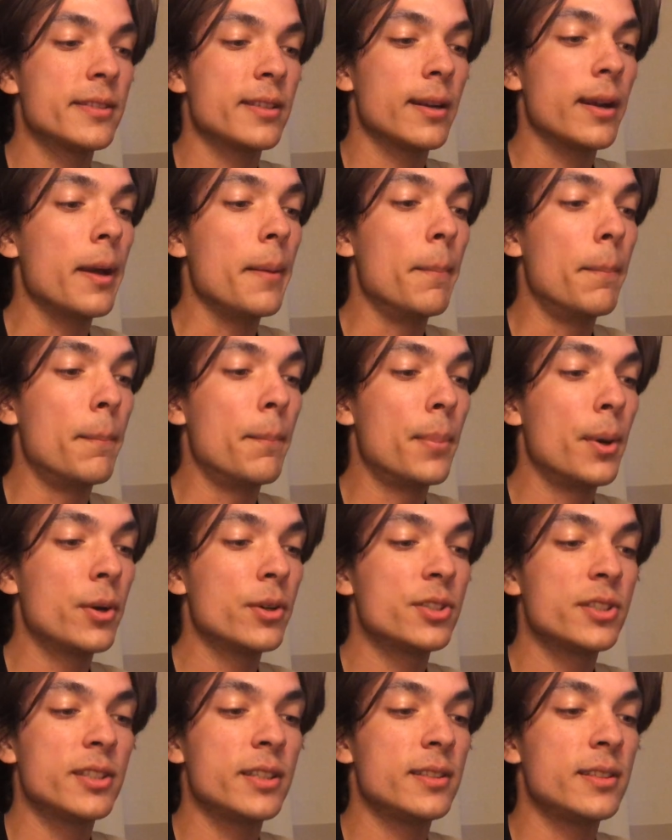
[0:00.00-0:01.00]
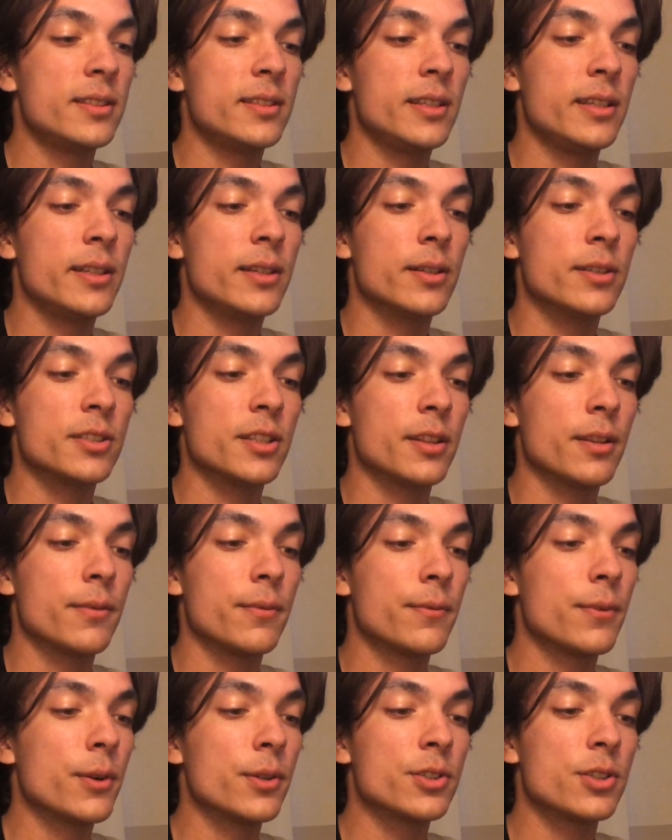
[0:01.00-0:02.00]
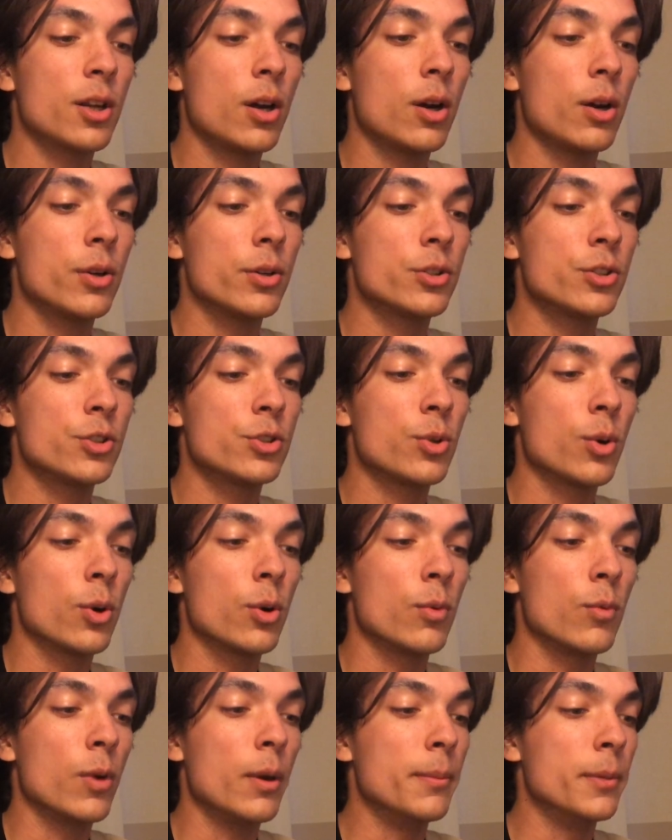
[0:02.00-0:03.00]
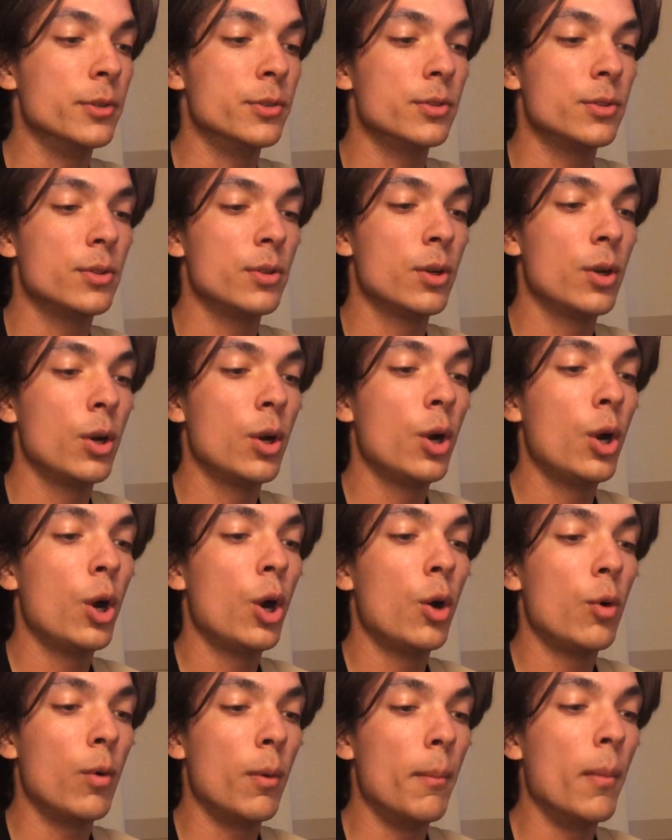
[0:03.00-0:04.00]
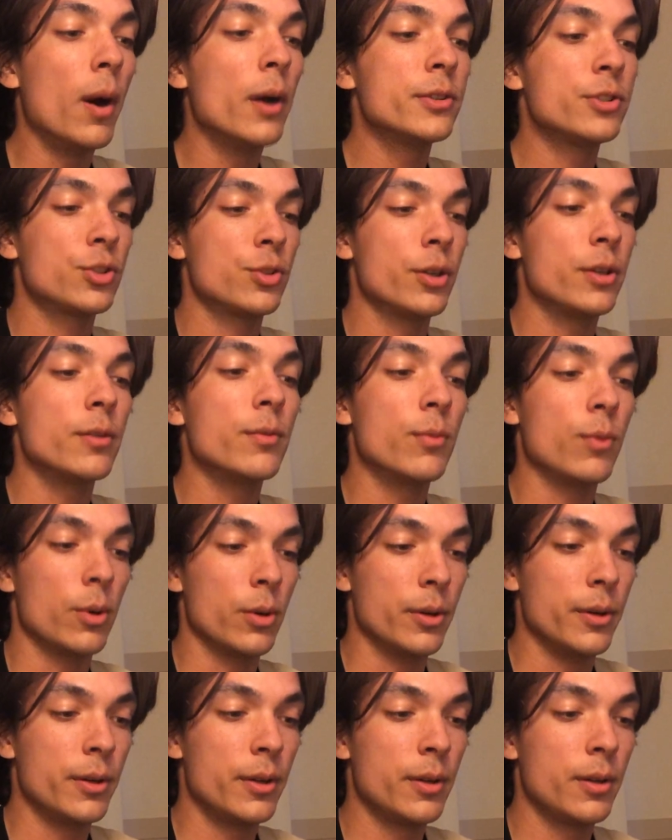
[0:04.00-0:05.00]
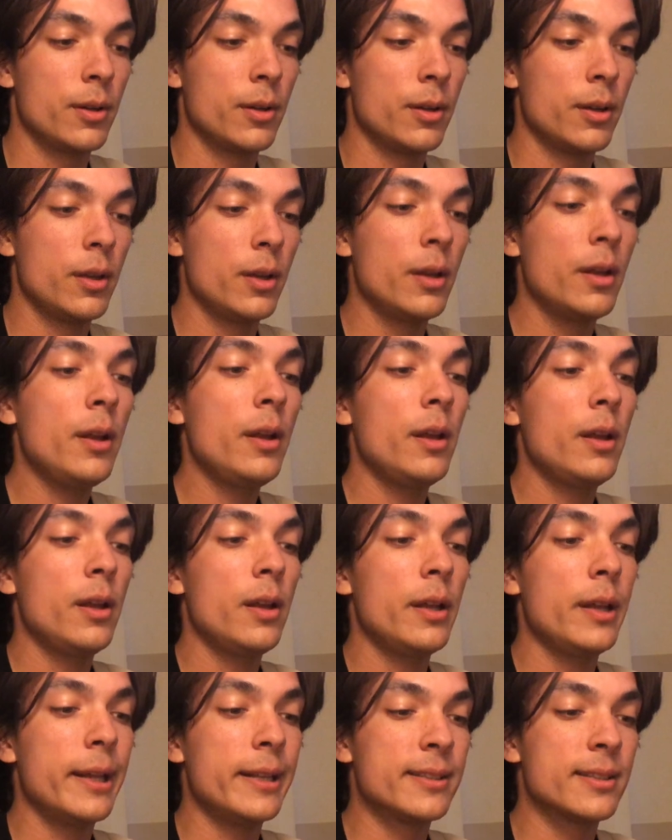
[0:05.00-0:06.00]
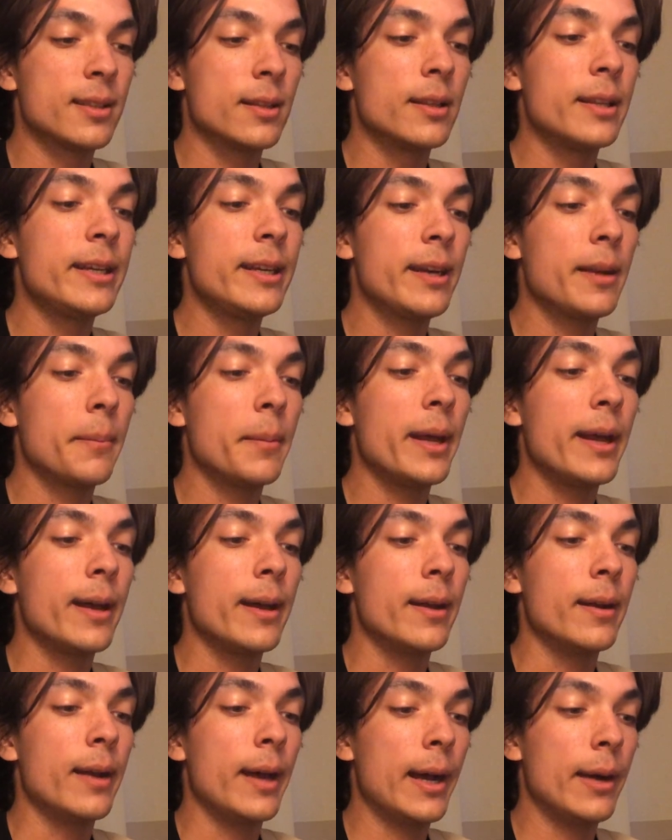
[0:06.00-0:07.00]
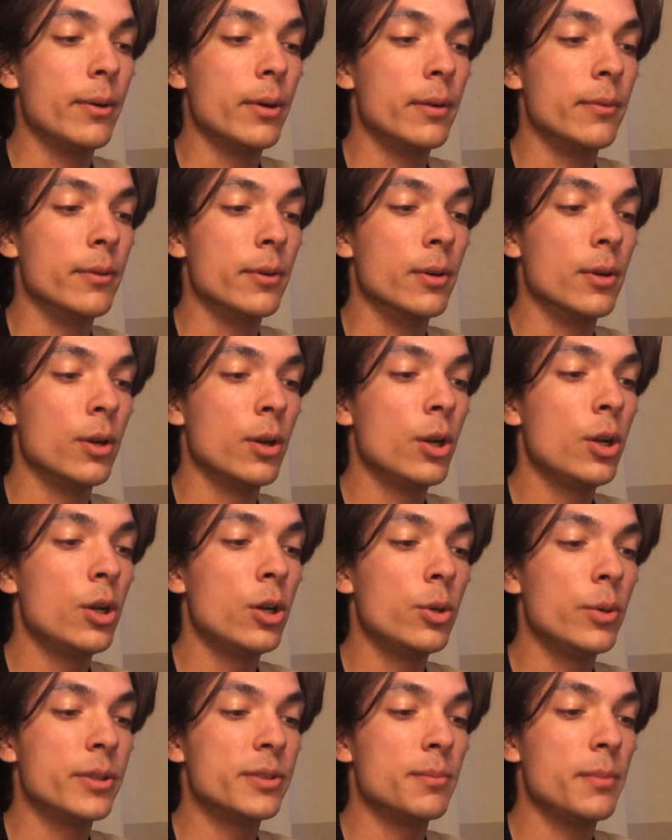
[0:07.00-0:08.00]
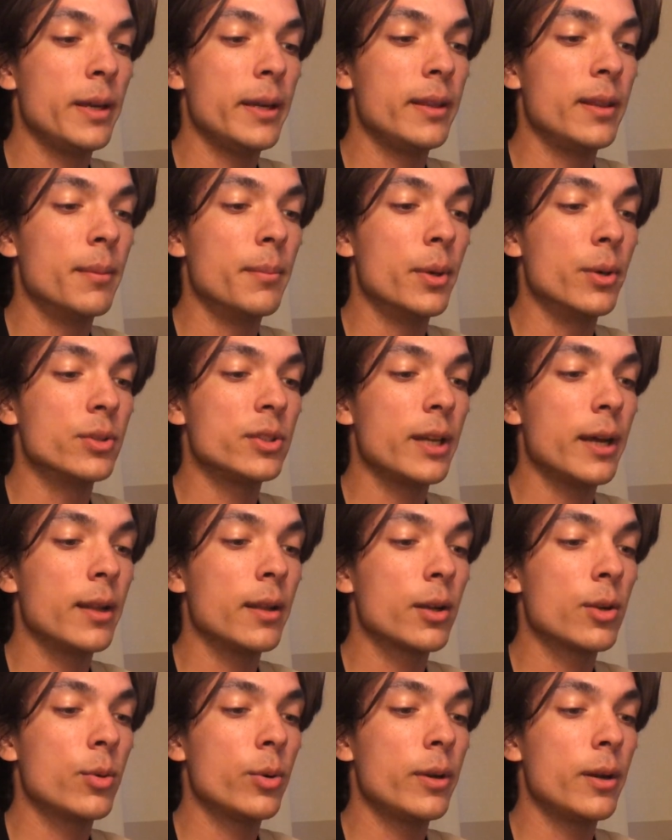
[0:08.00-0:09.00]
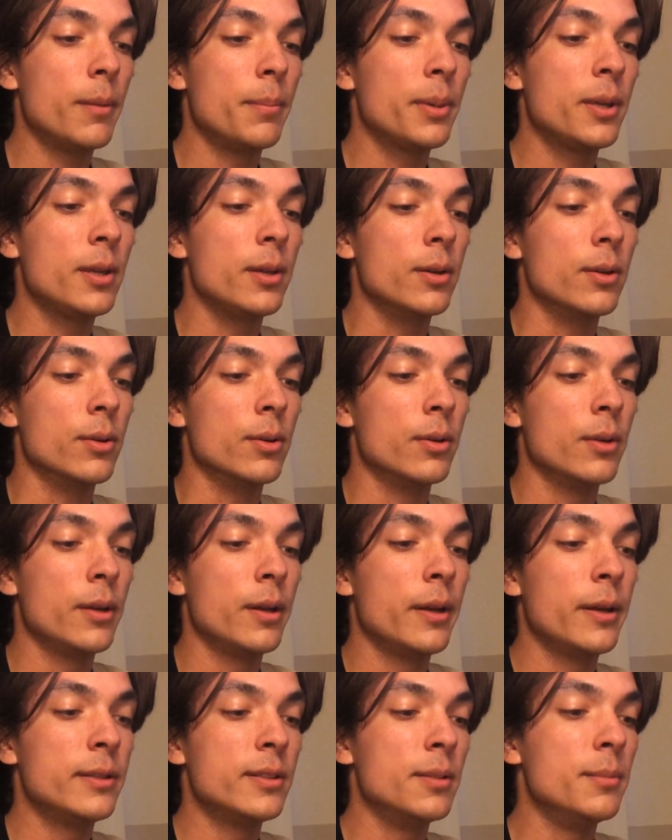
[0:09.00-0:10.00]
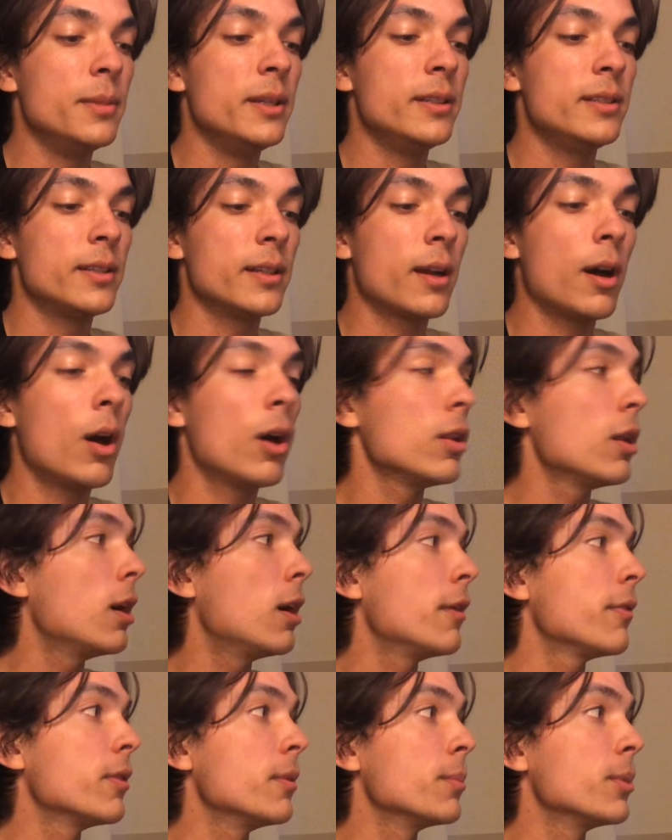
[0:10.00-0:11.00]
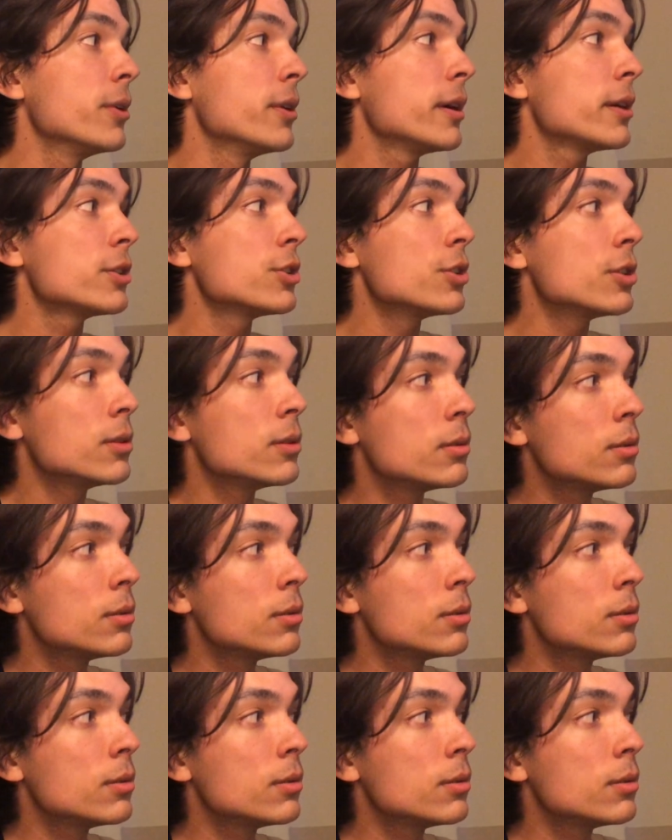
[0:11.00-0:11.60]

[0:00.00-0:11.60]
that I burst into tears at the first harsh or remonstrative word. It's the leading man, however, who has made the most eloquent appeal to me to call off the production.